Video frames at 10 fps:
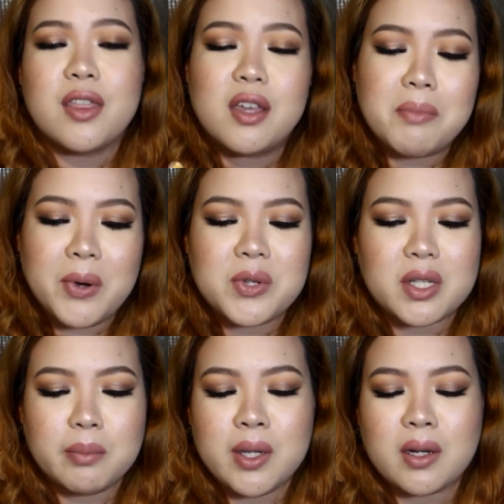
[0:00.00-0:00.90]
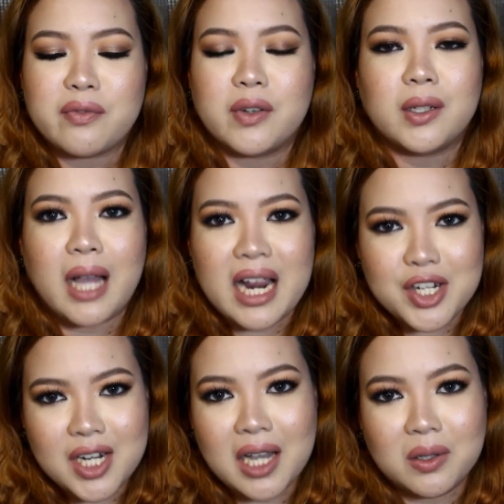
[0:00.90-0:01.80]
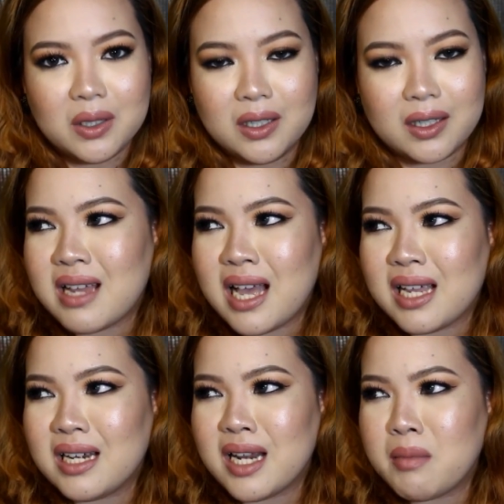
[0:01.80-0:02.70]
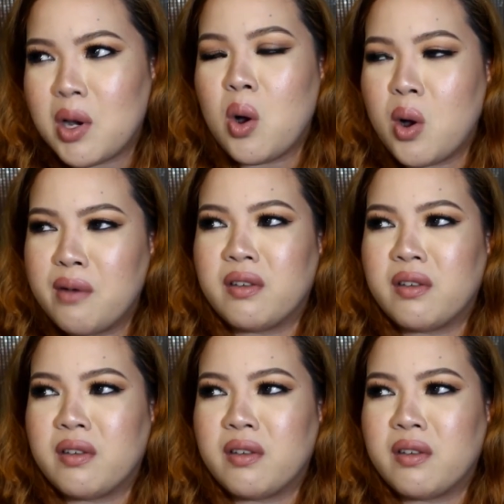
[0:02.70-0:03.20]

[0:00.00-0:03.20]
the most beautiful eyeshadow look na hindi mo